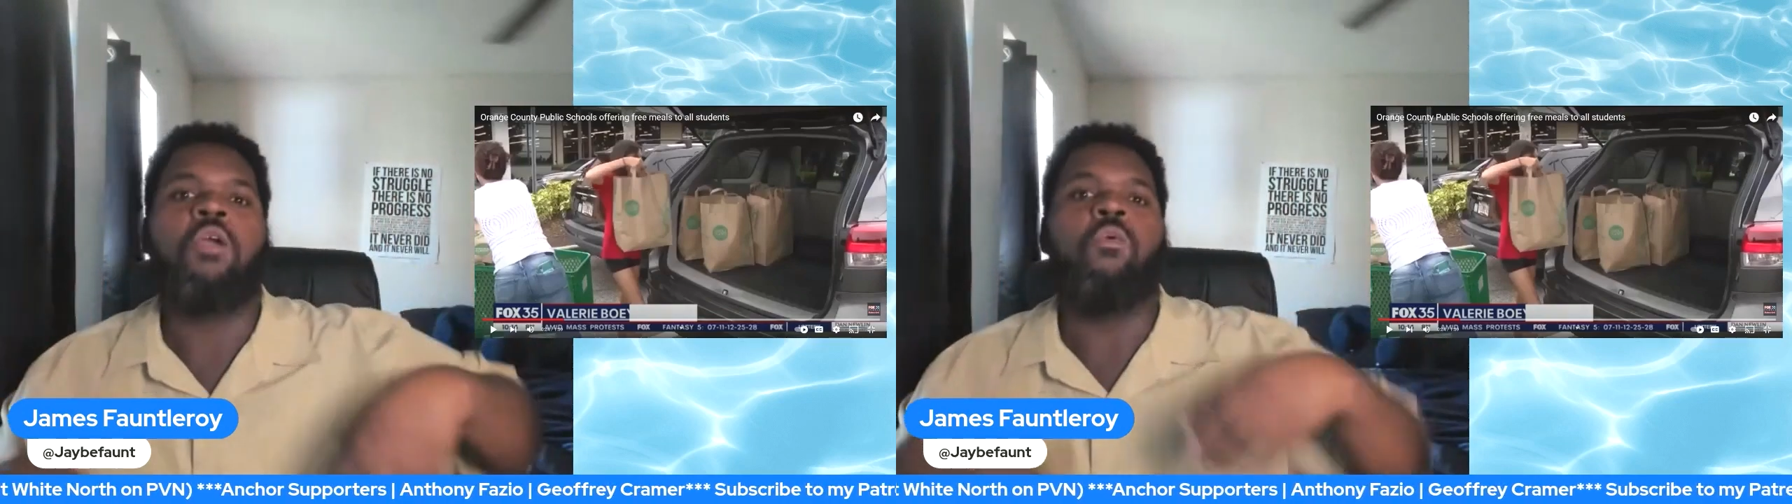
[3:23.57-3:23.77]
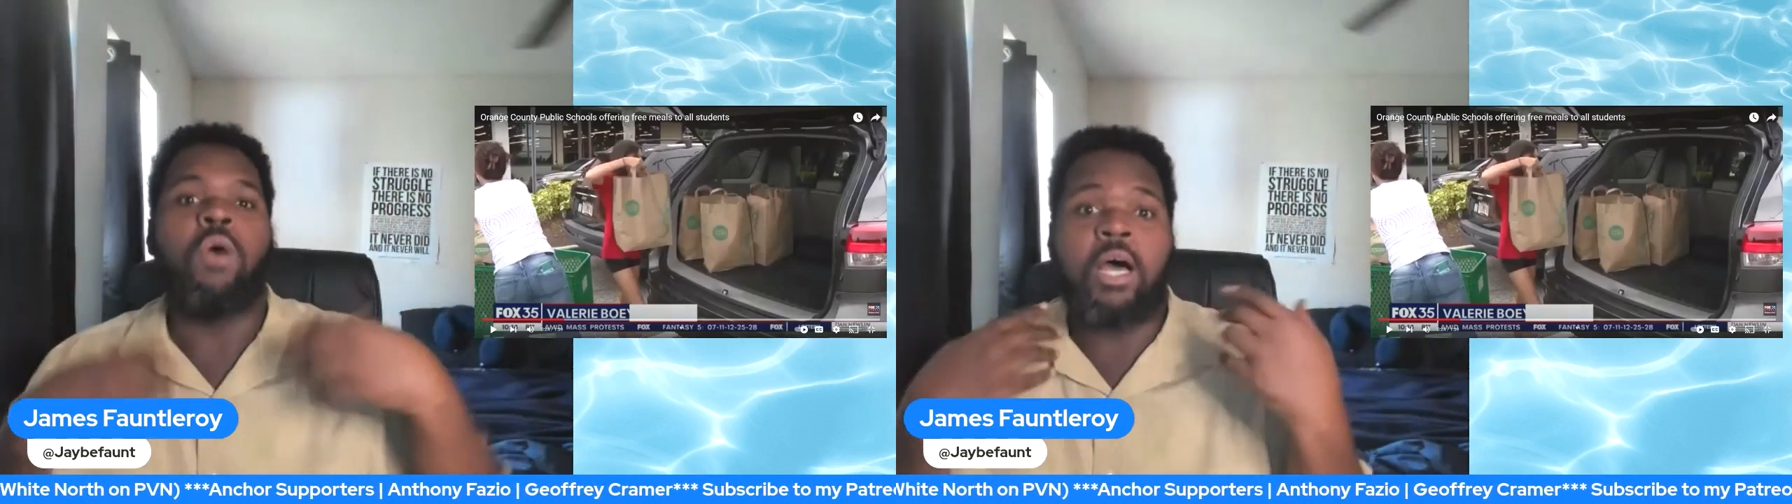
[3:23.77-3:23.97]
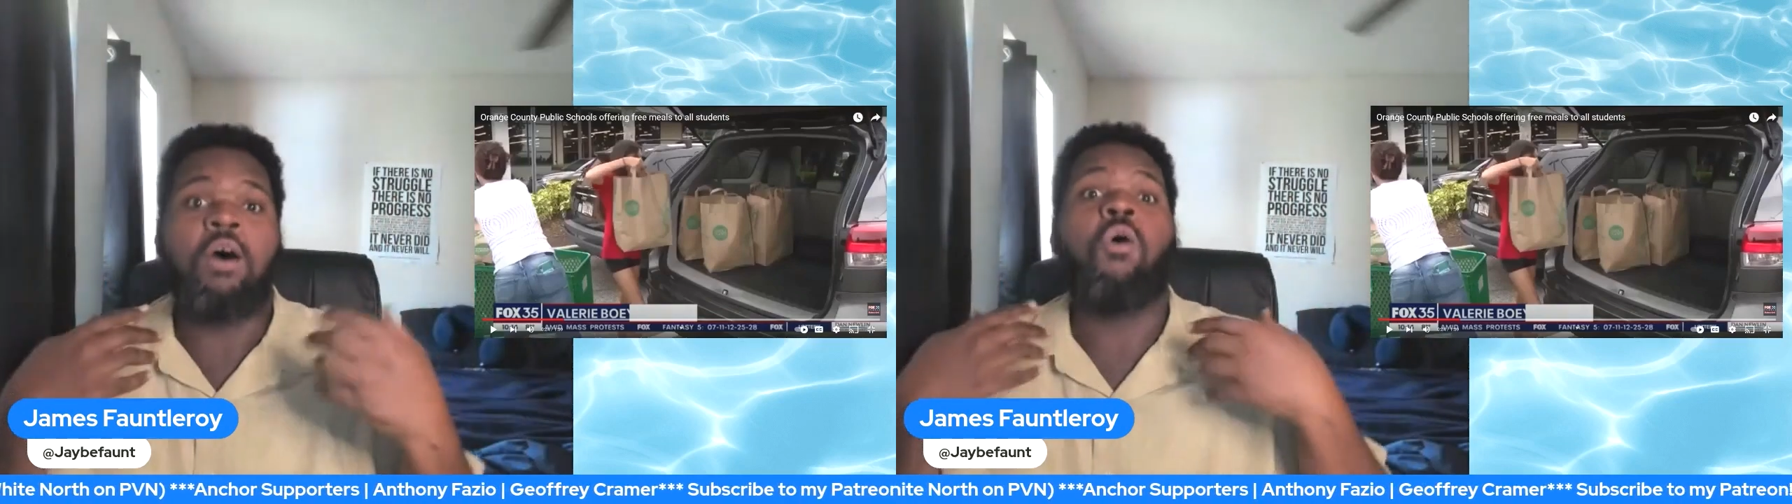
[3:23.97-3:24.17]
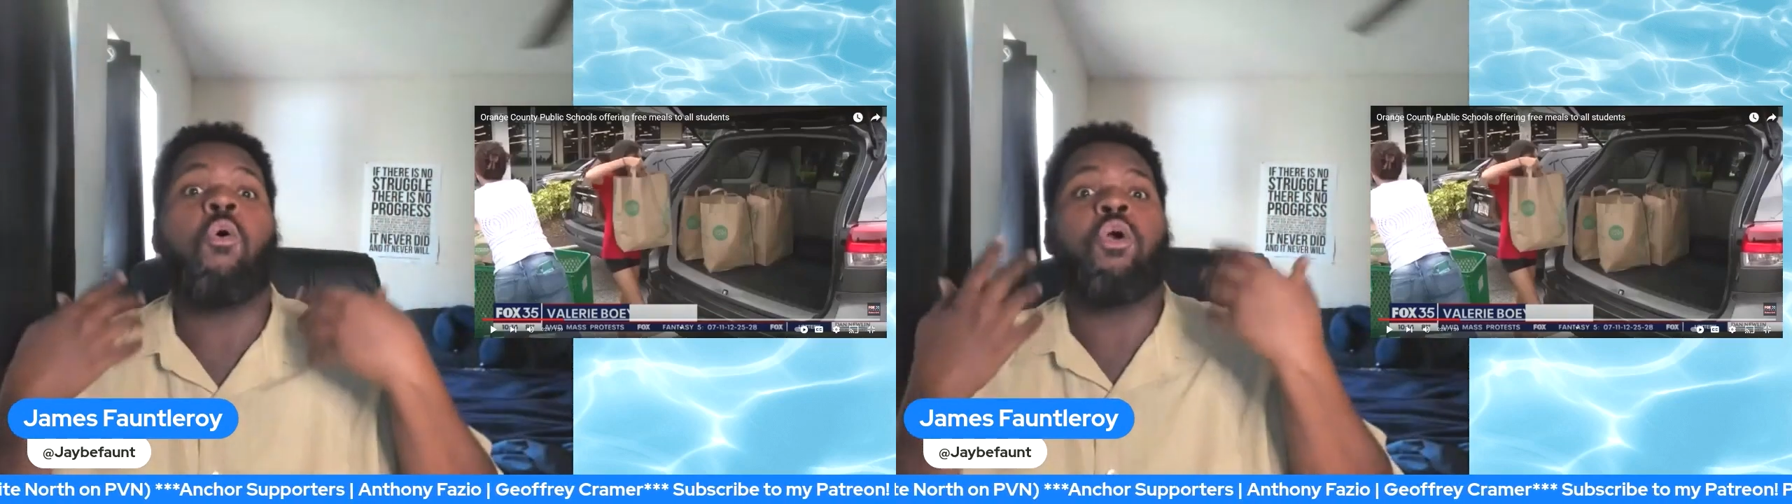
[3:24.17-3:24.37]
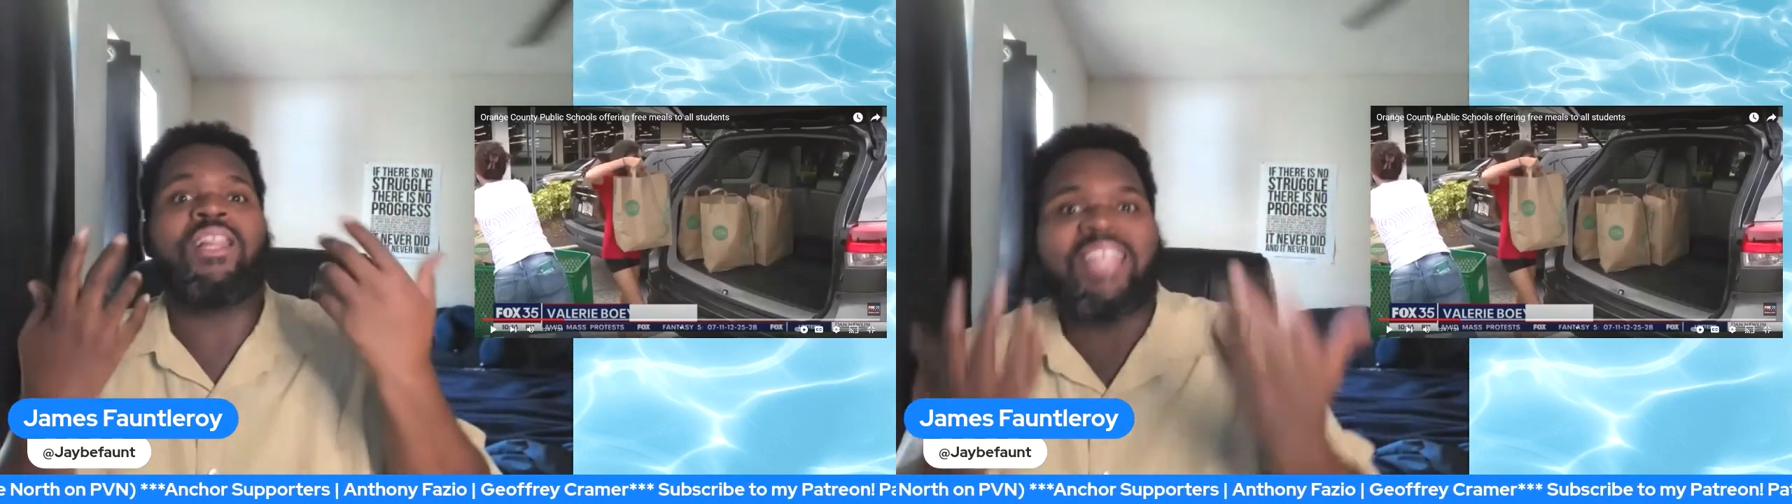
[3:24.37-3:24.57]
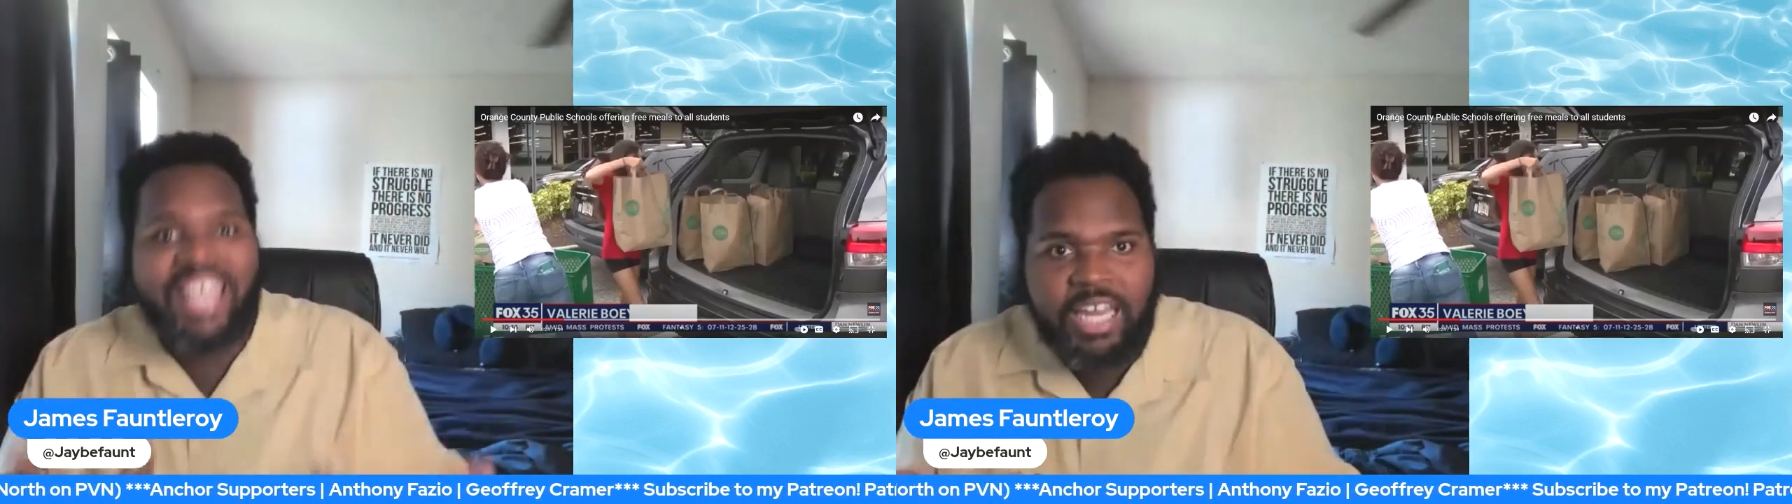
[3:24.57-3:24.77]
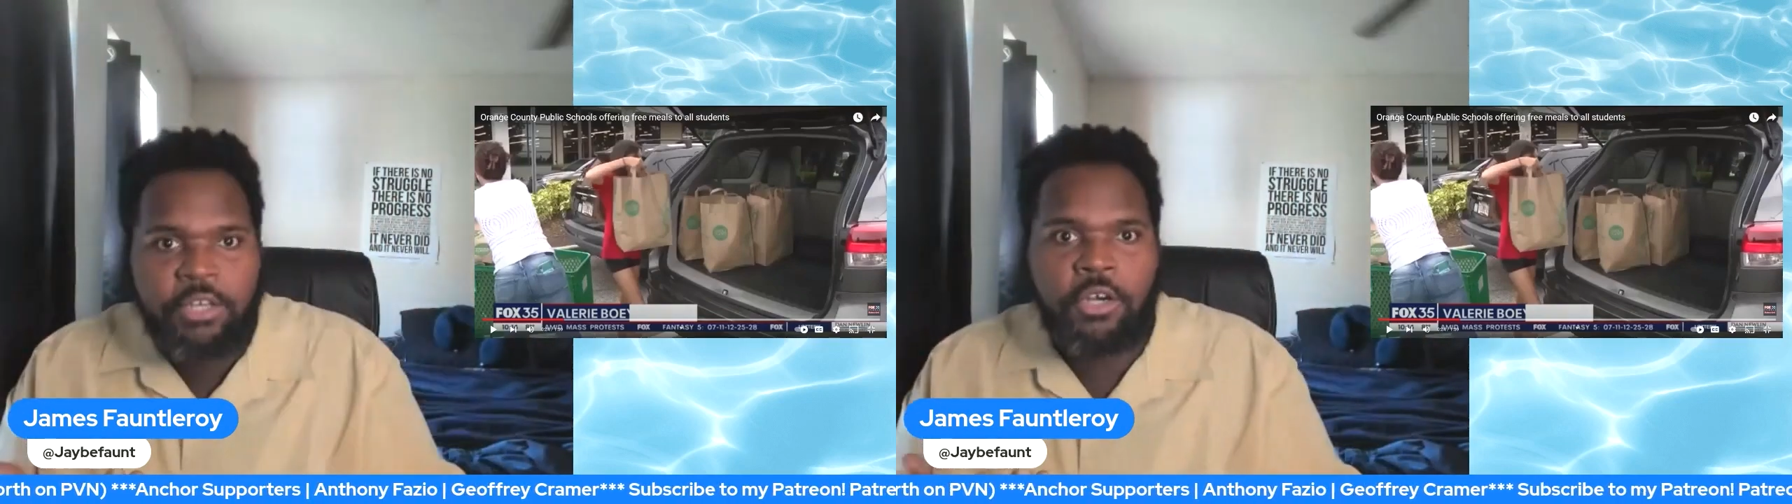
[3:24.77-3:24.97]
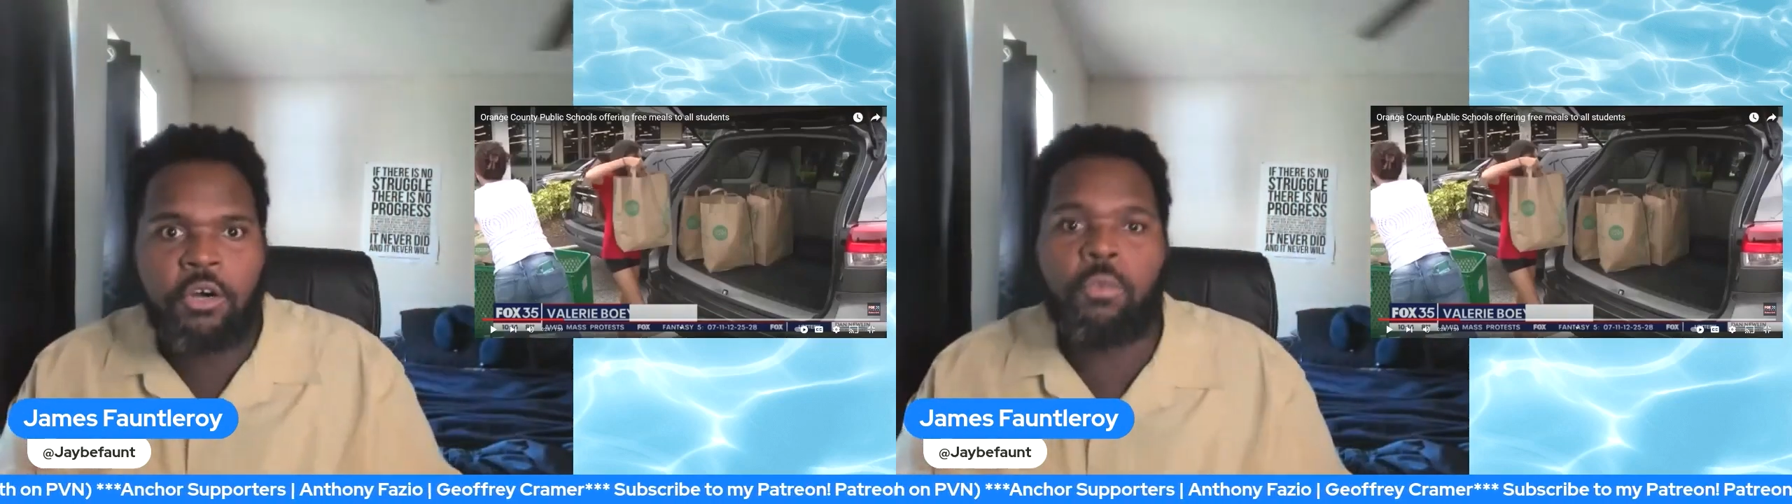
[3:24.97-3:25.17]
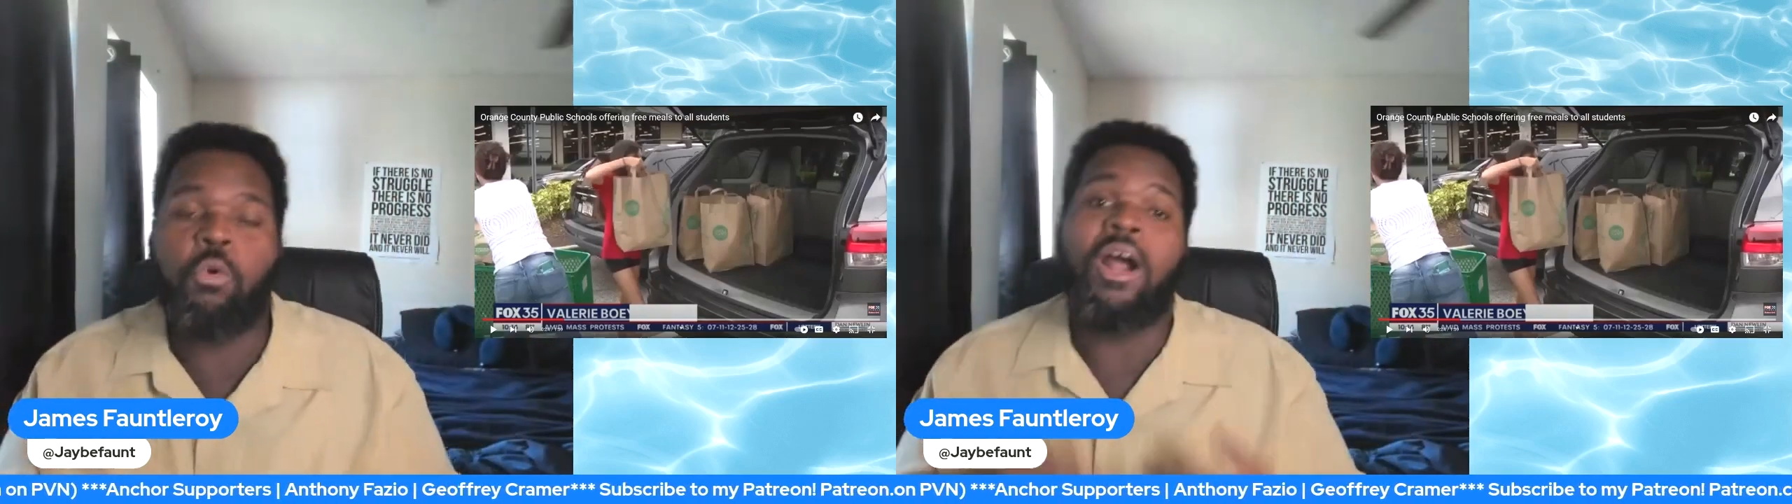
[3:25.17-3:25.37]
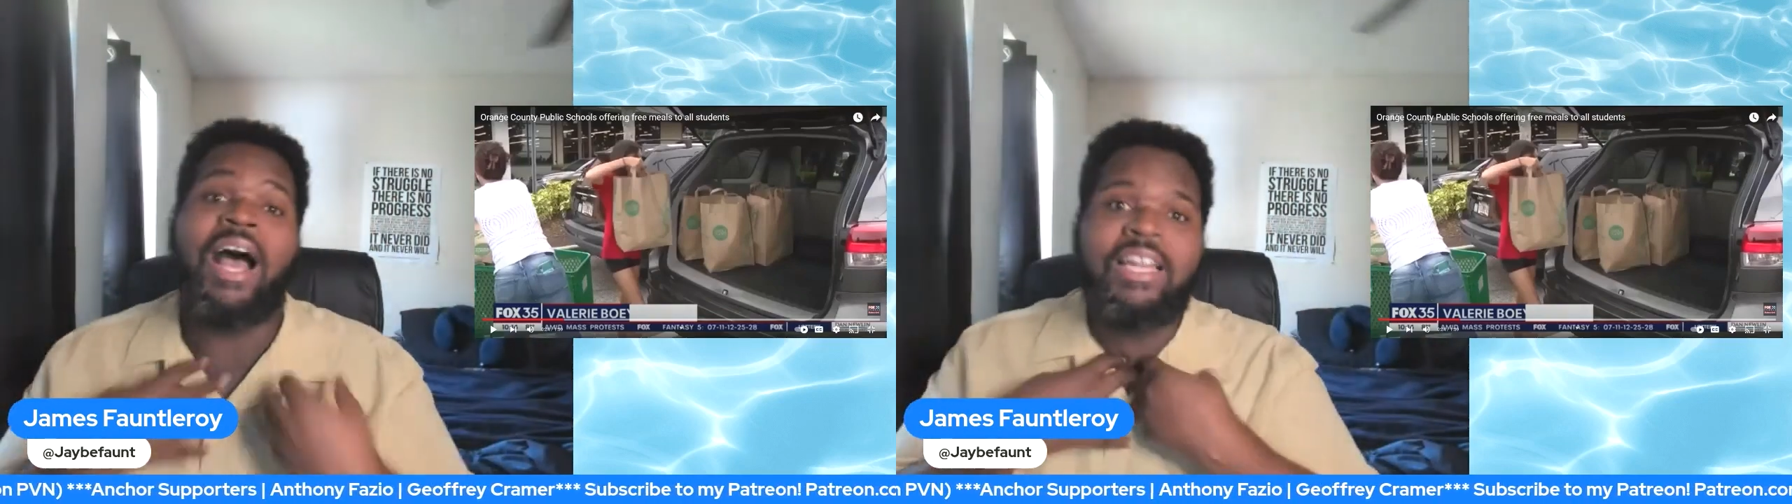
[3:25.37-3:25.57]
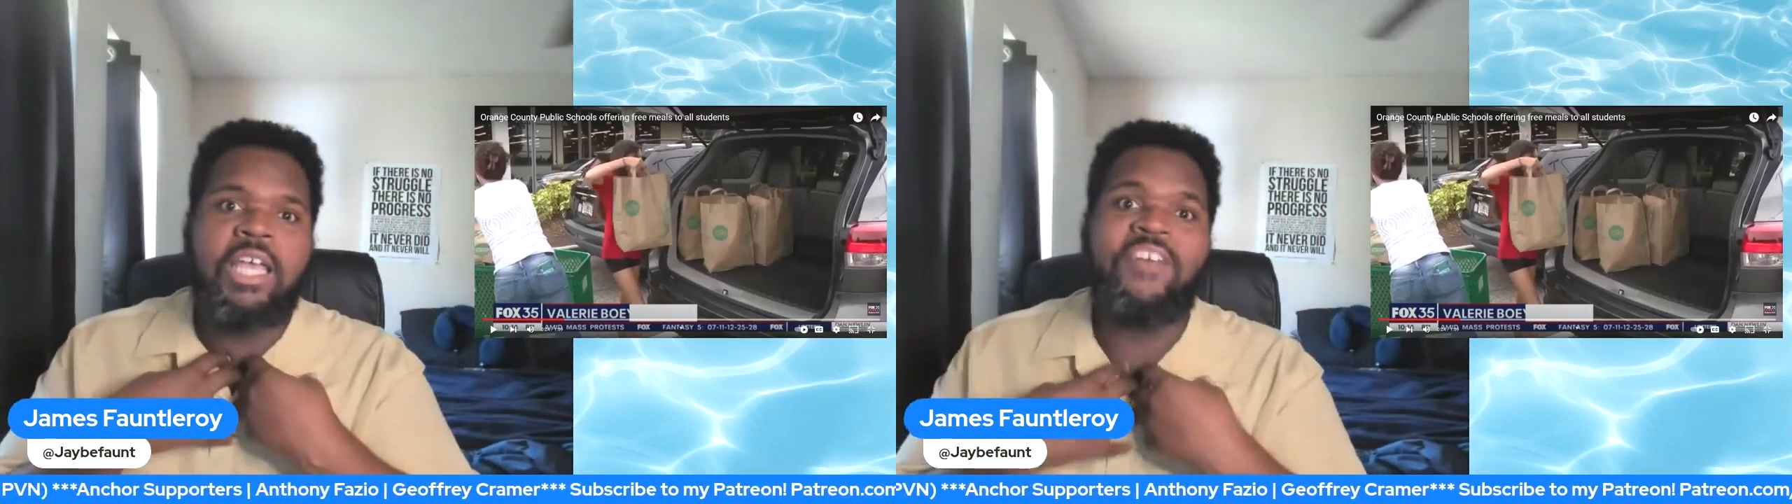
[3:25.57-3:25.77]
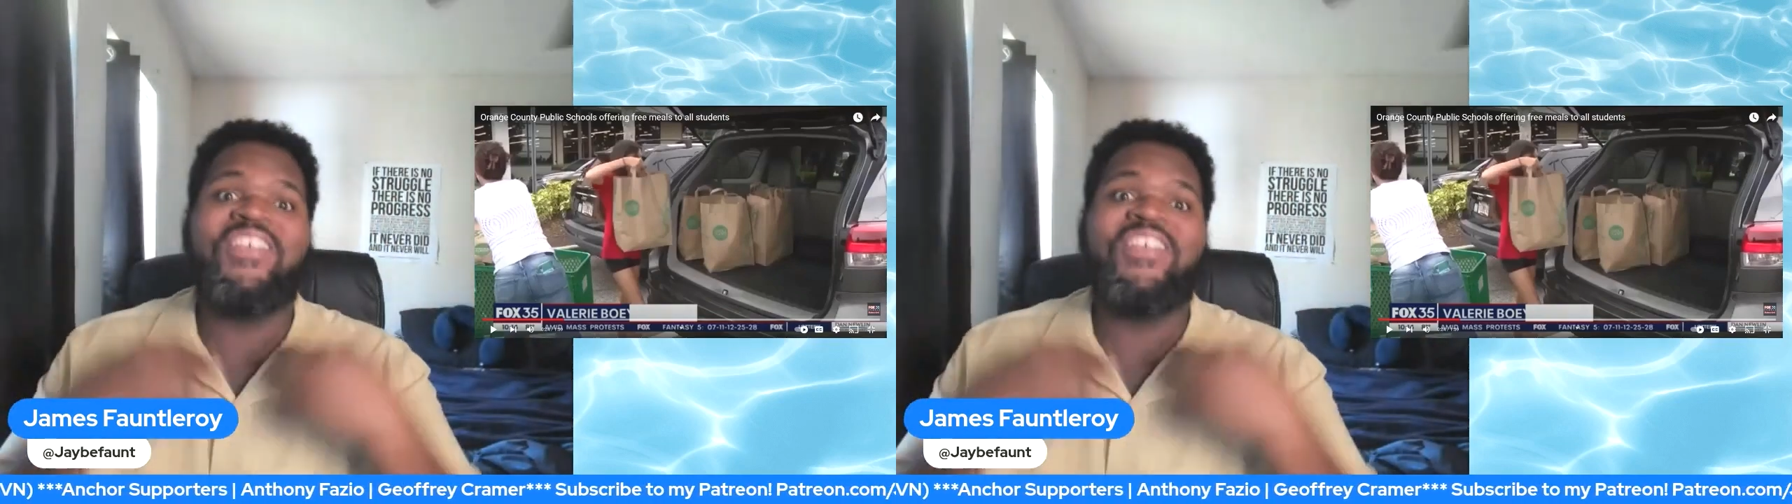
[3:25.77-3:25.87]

Well, Orlando, where I live,